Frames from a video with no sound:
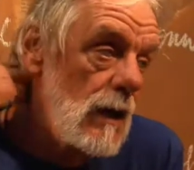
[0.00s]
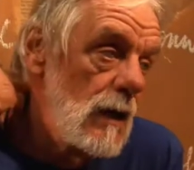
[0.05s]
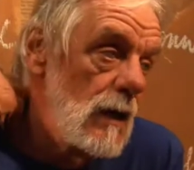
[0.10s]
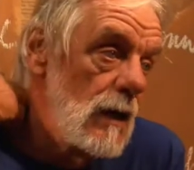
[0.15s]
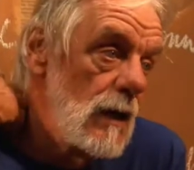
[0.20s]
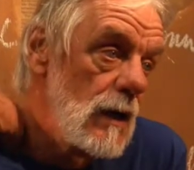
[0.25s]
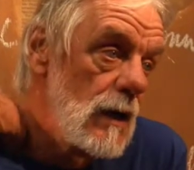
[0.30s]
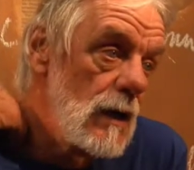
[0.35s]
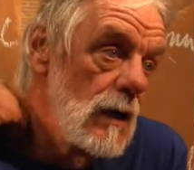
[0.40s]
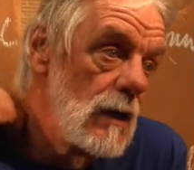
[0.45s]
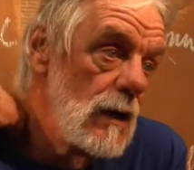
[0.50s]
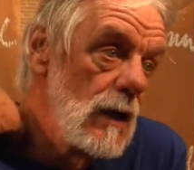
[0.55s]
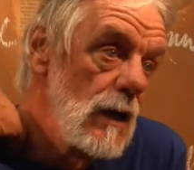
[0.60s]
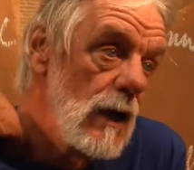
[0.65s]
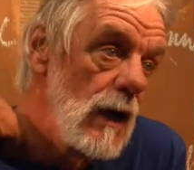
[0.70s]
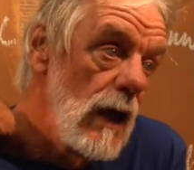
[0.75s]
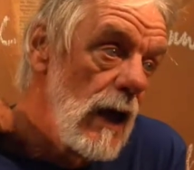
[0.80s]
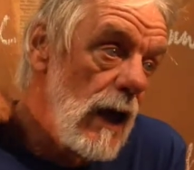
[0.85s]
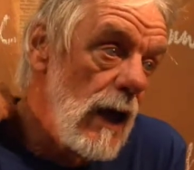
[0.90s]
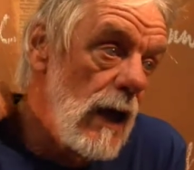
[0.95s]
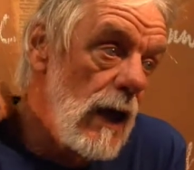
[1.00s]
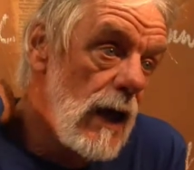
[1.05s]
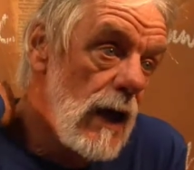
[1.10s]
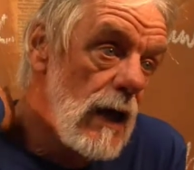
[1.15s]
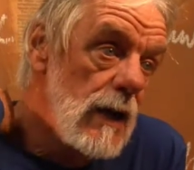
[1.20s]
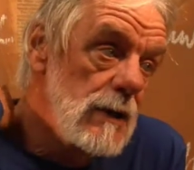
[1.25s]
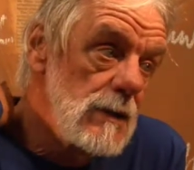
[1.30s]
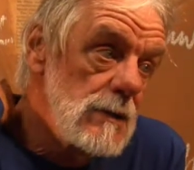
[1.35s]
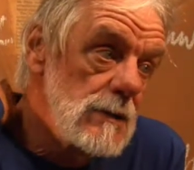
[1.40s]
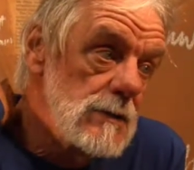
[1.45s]
Uh,
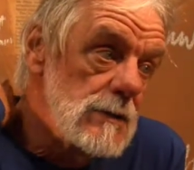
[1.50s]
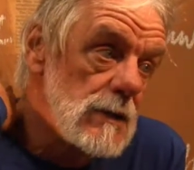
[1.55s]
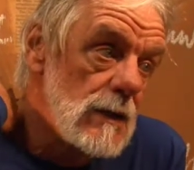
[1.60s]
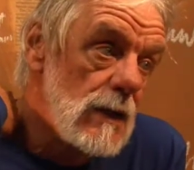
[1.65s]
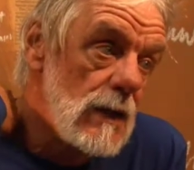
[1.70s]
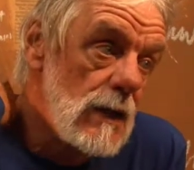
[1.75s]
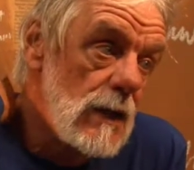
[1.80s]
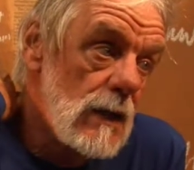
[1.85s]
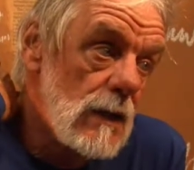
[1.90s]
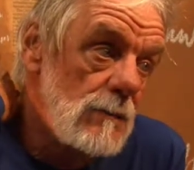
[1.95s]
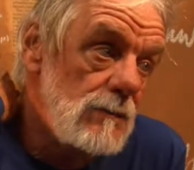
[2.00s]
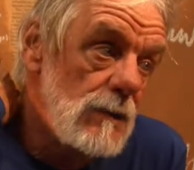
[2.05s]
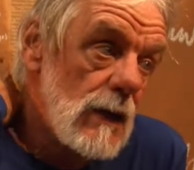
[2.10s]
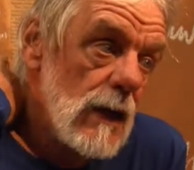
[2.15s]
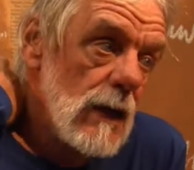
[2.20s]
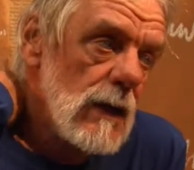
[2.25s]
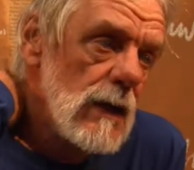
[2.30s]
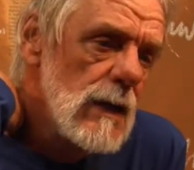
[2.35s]
and um,